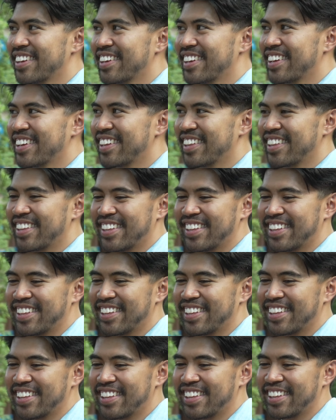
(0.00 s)

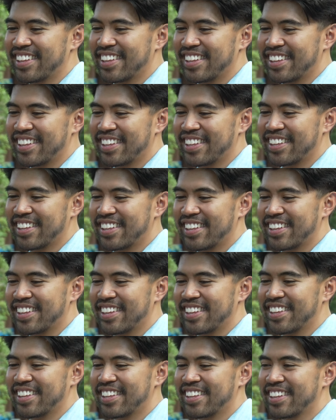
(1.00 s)

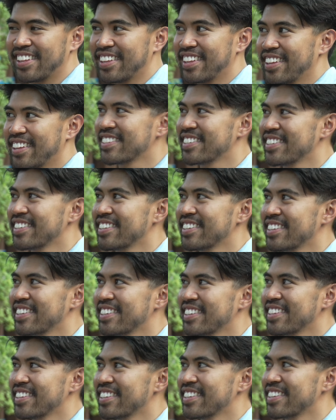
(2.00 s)

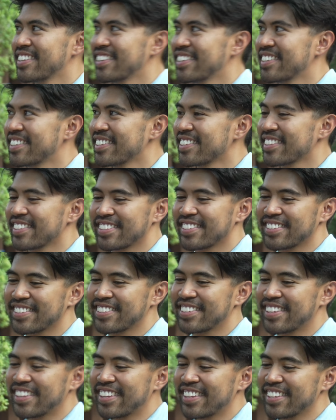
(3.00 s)

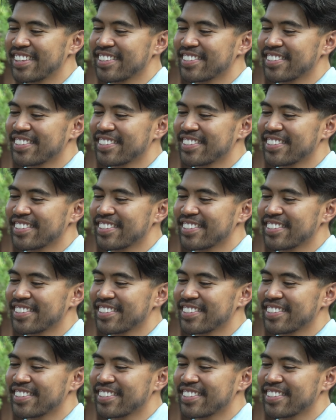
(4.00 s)
No words are spoken by the person on screen.